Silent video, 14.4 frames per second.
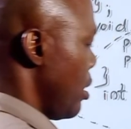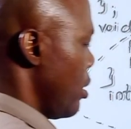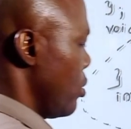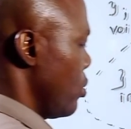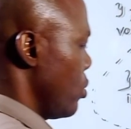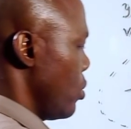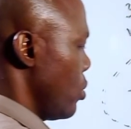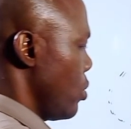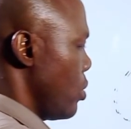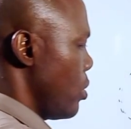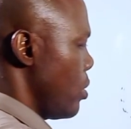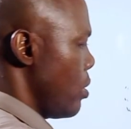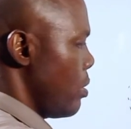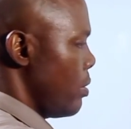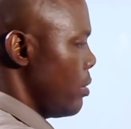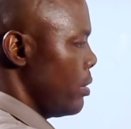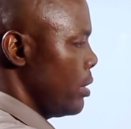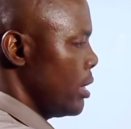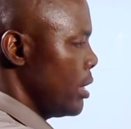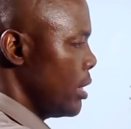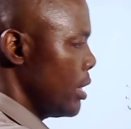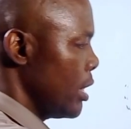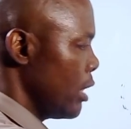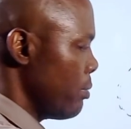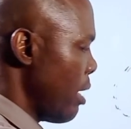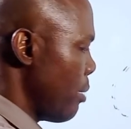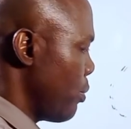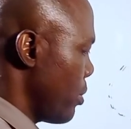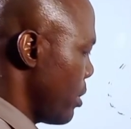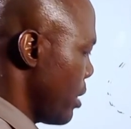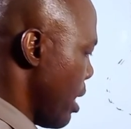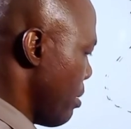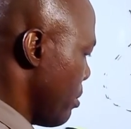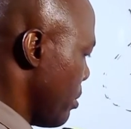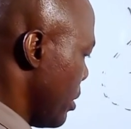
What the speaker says: So this is my program.